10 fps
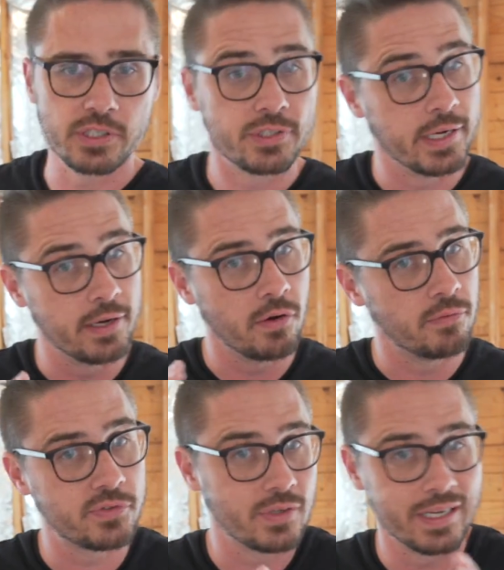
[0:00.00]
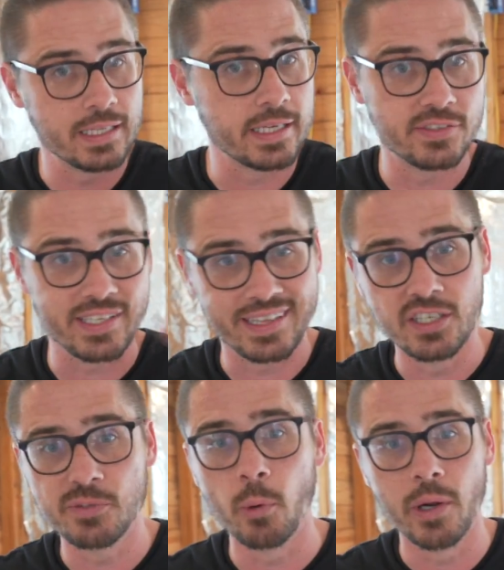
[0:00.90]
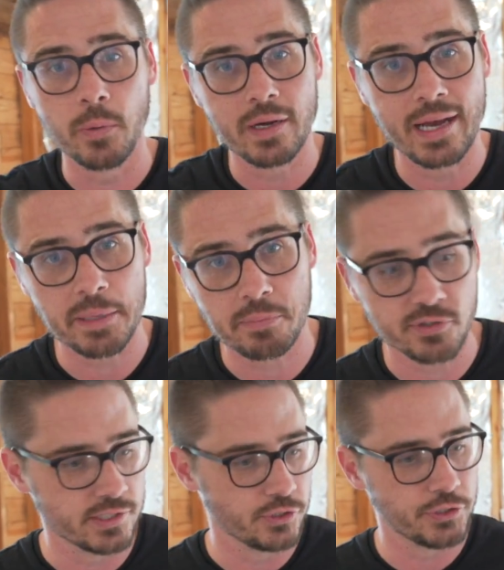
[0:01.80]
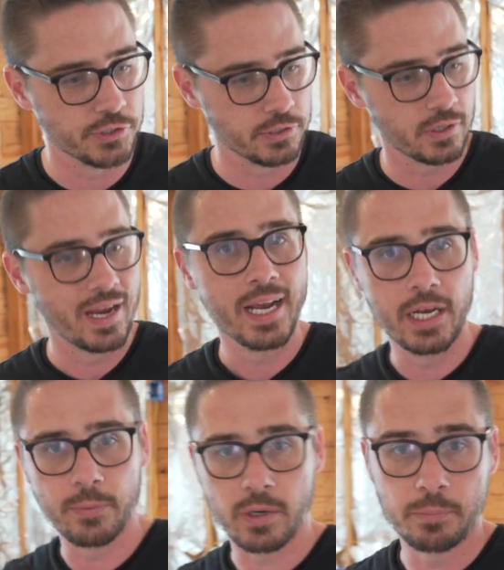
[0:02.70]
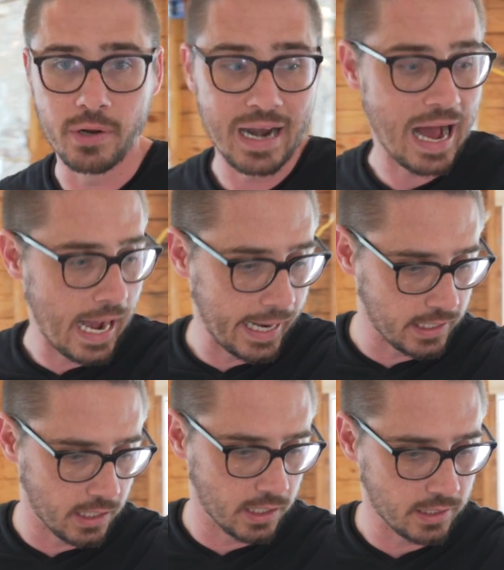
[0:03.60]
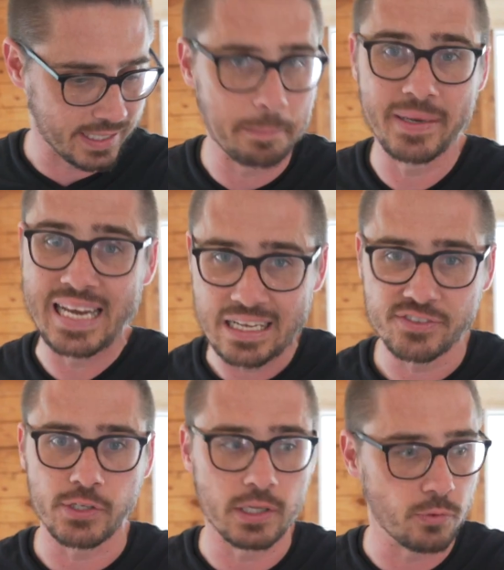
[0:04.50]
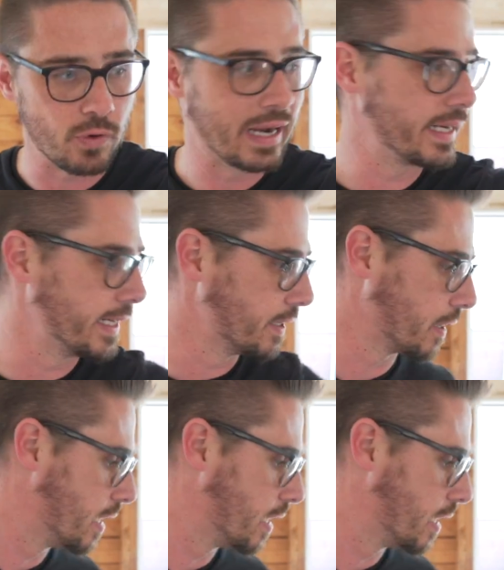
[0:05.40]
shelves, at least at this point. We're 90% sure, and we're going to put an like a peninsula right here.